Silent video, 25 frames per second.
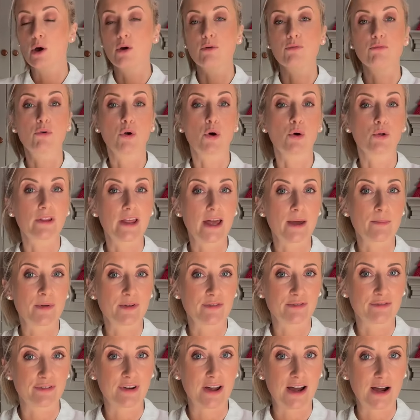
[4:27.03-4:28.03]
roll them in
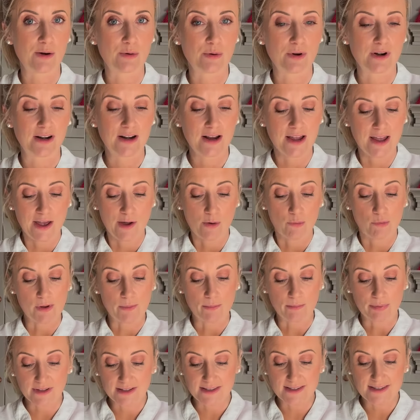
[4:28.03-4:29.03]
flour. We
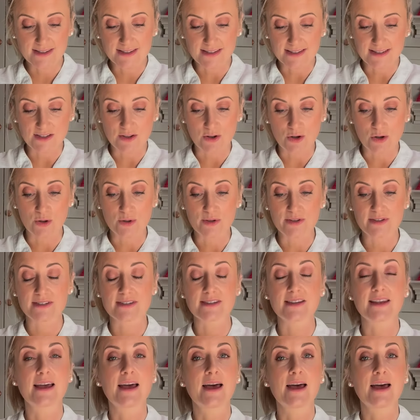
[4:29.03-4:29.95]
blitz the sauce,